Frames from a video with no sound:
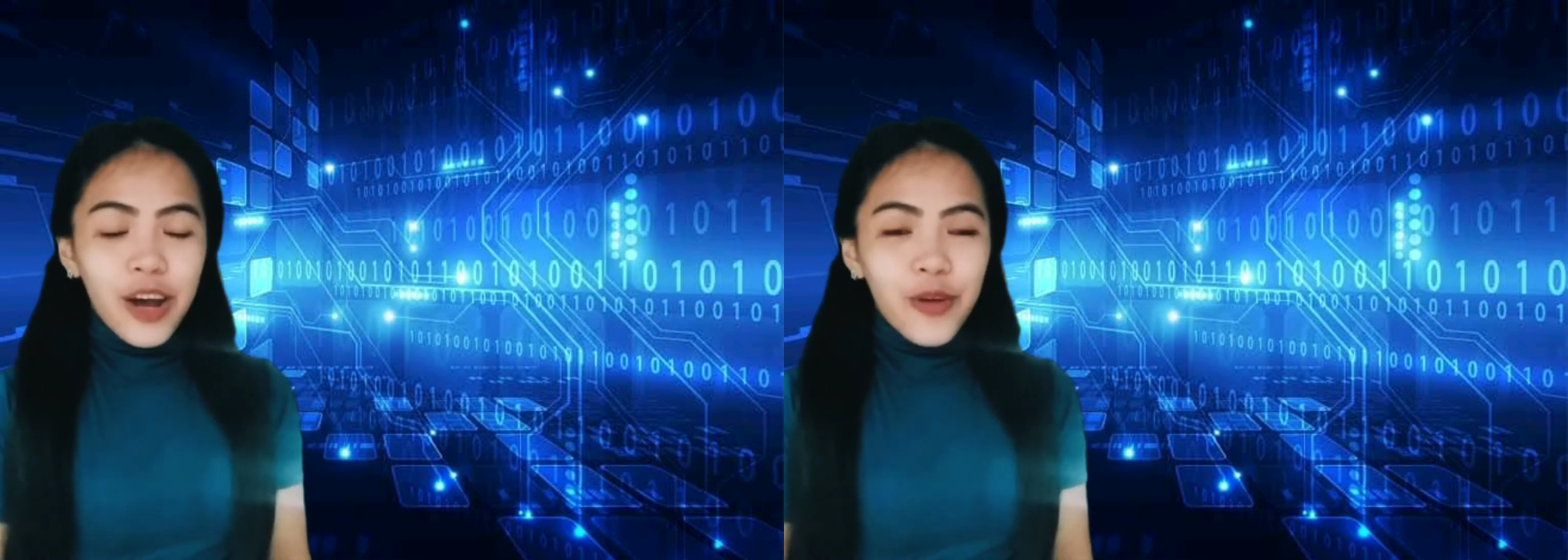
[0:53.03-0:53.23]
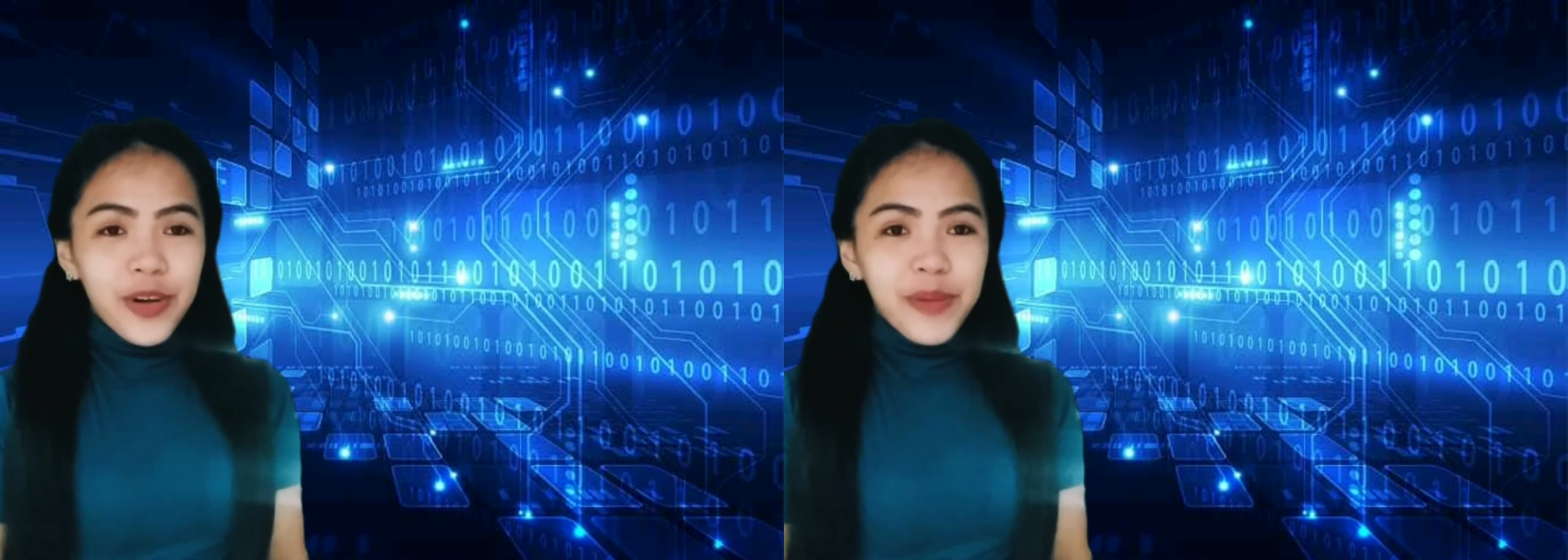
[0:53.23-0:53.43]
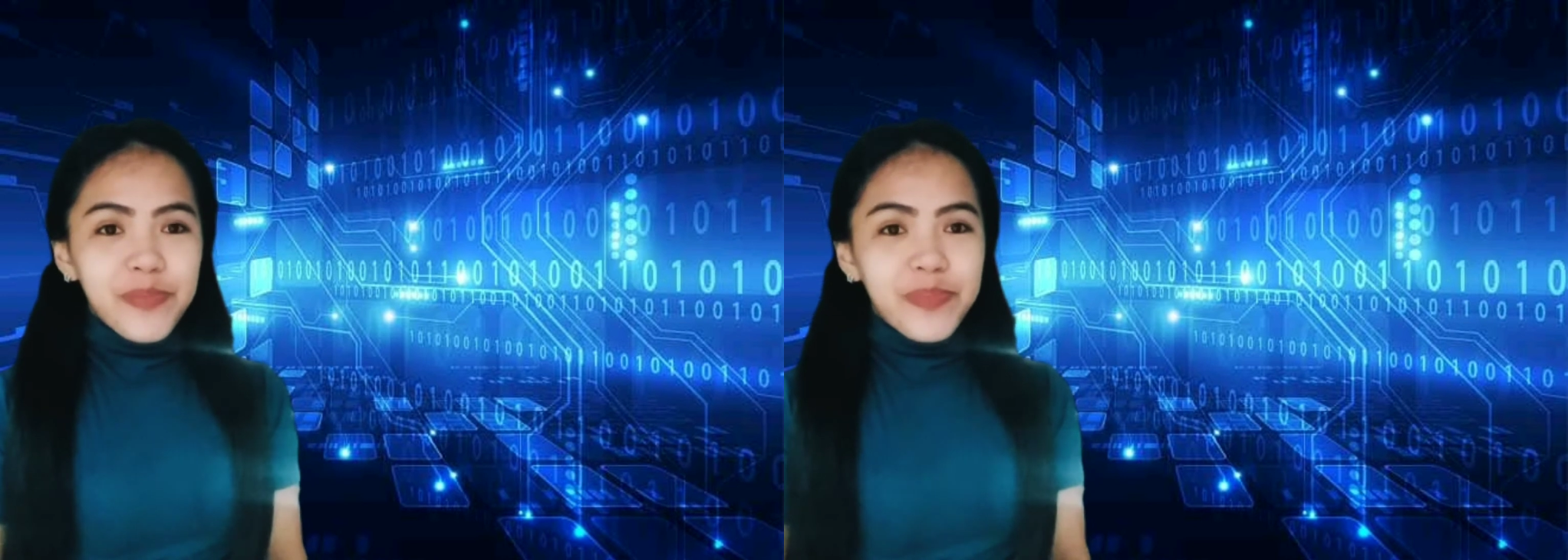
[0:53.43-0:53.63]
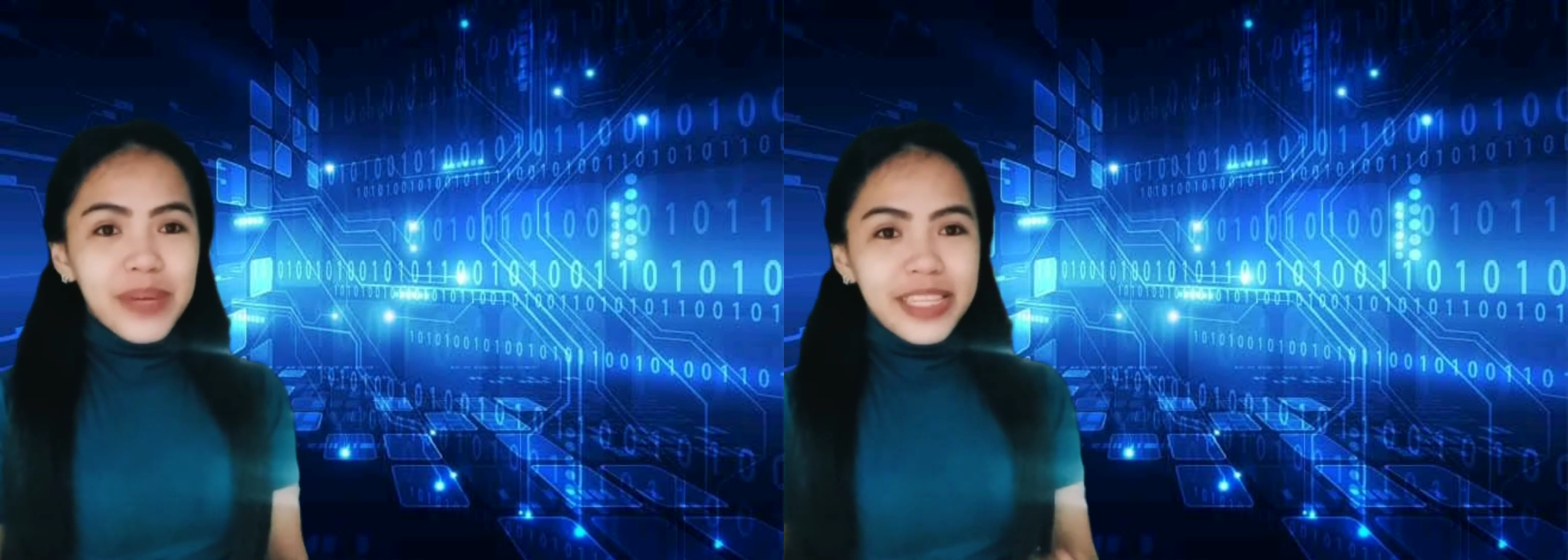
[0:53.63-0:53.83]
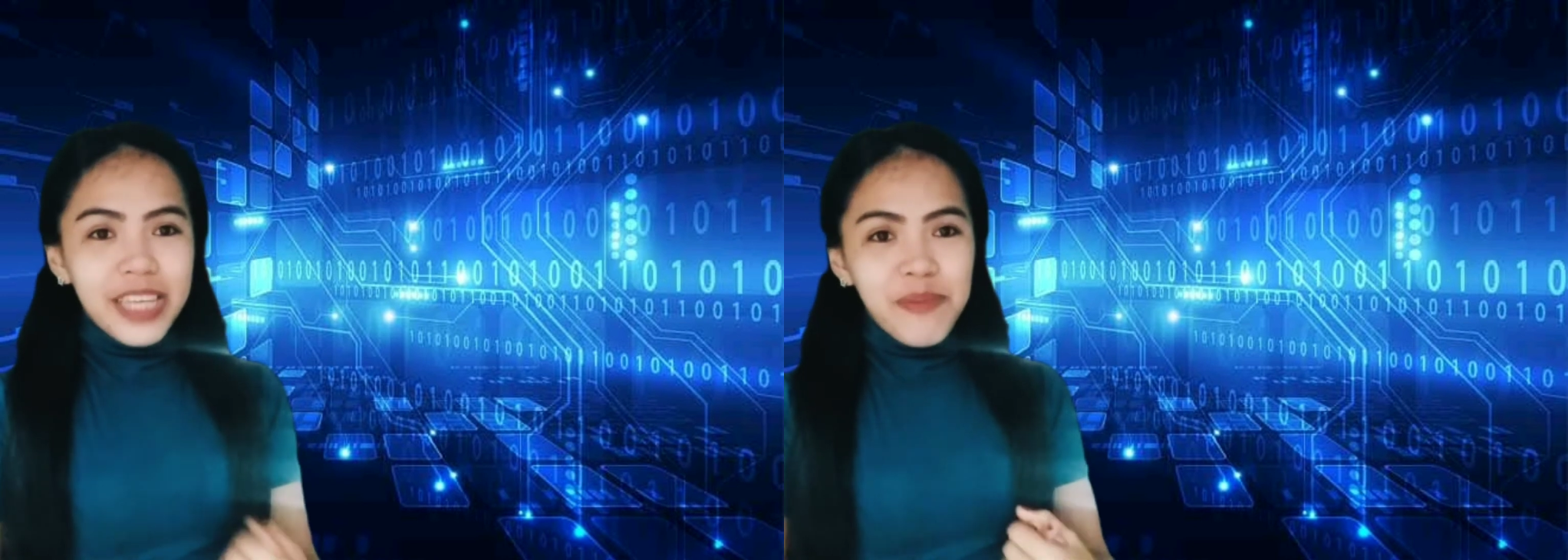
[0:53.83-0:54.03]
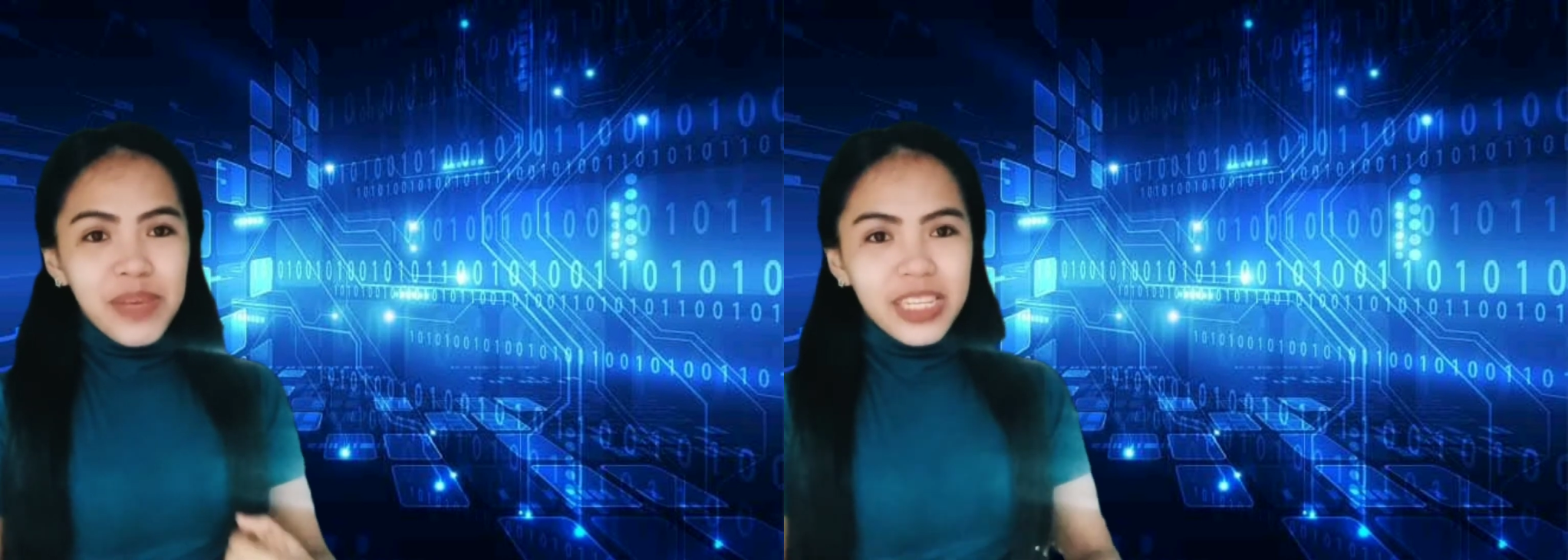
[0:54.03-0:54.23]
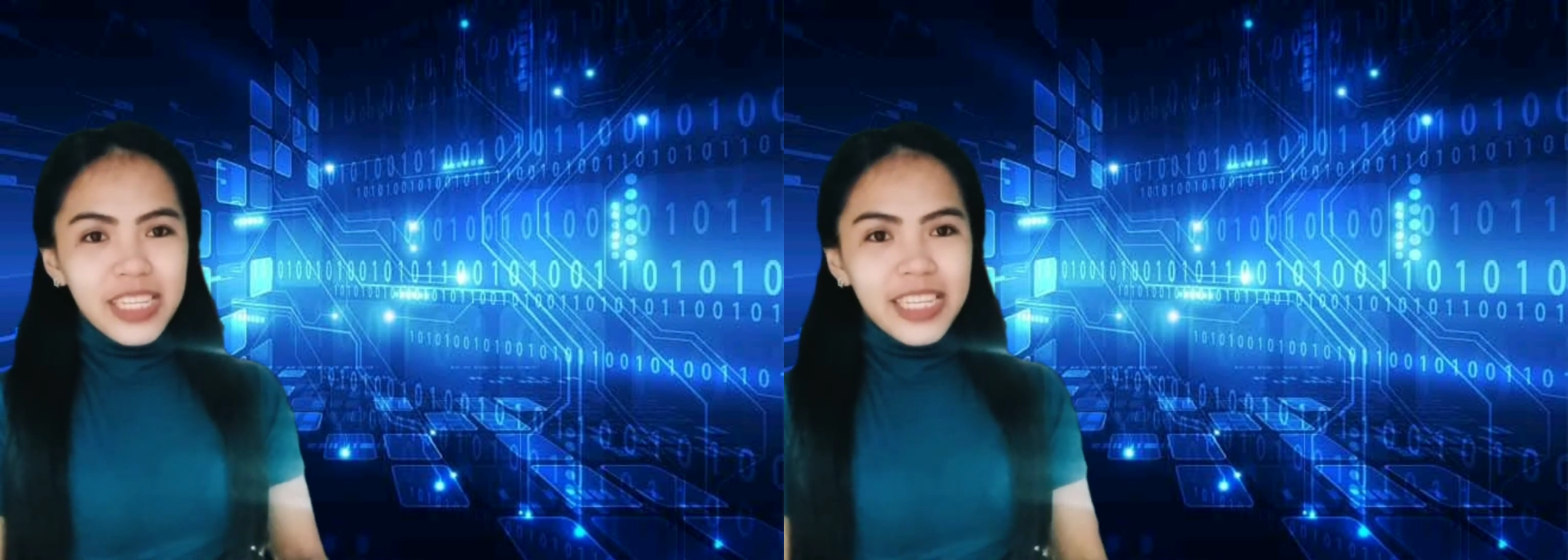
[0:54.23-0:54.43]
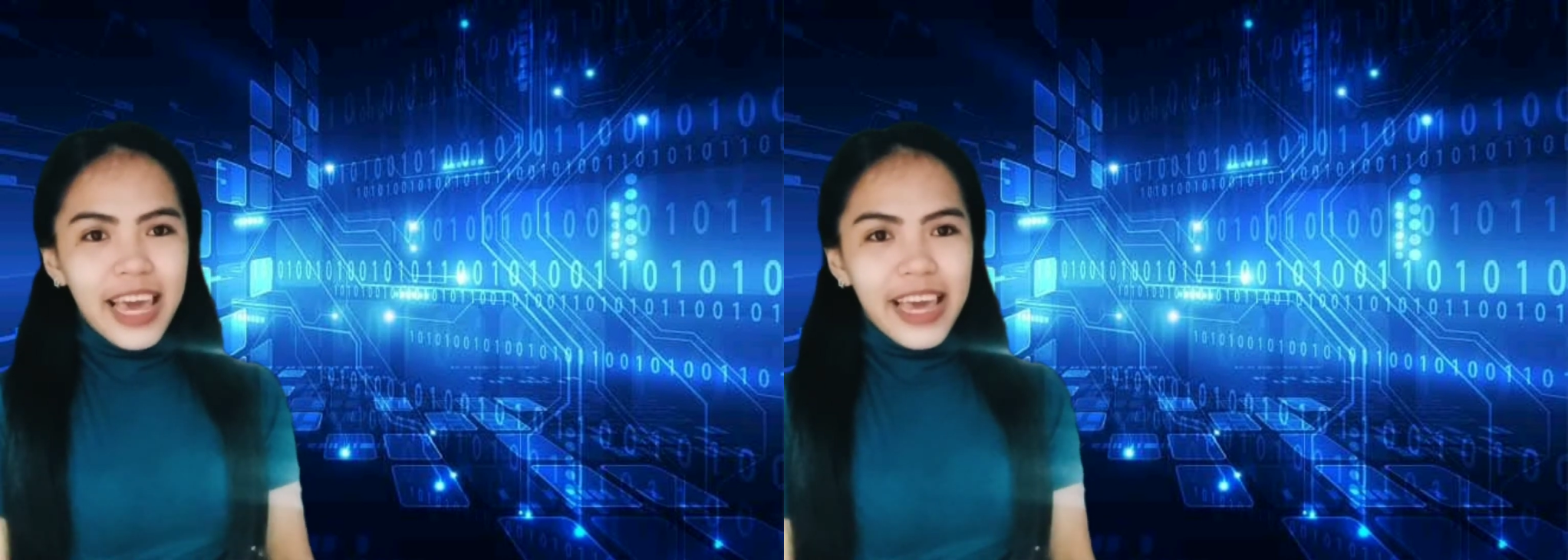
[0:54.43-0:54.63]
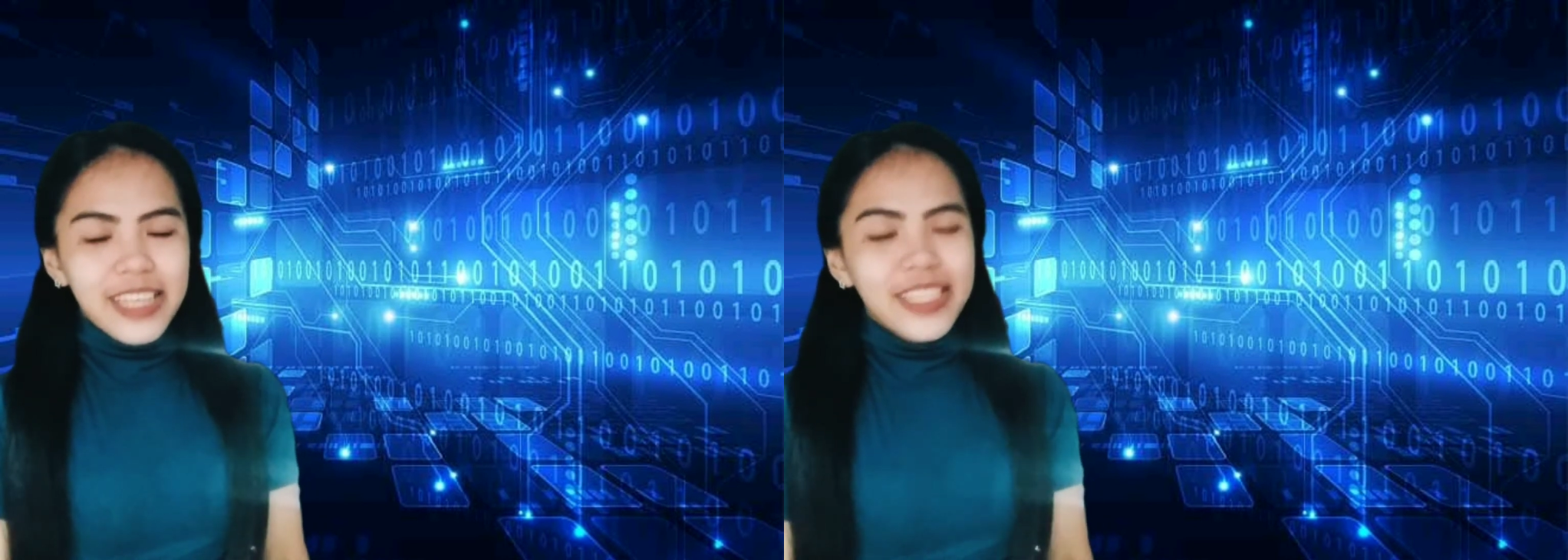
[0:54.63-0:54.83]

our pandemic today.